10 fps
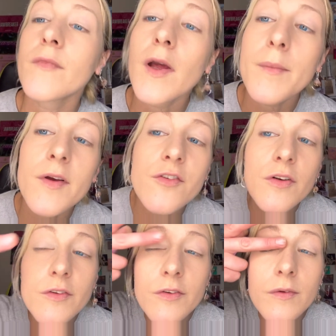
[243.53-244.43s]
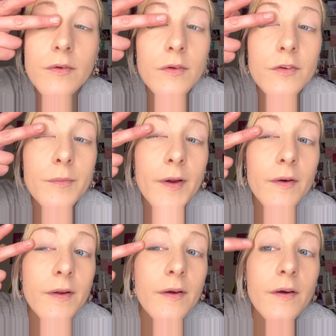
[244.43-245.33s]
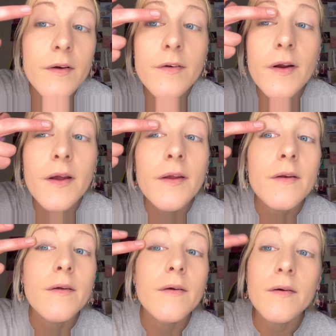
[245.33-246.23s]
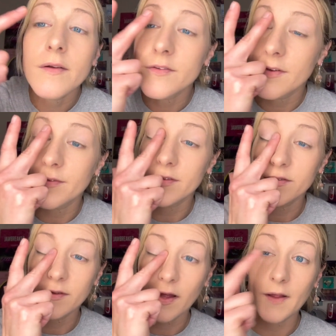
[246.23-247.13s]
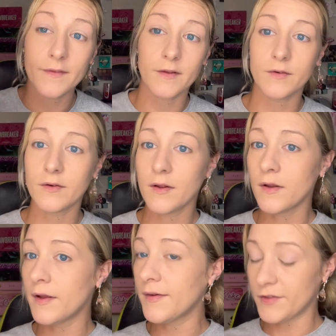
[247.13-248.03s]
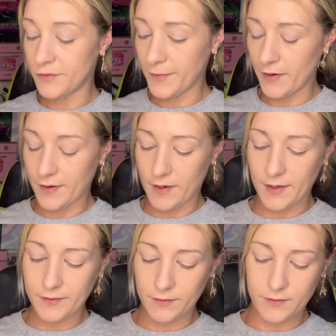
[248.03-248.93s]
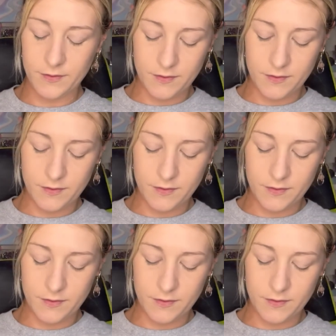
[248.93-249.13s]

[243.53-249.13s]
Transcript: Gotta make sure it's smeared in good, right? Because if it's not, then smear your eye look.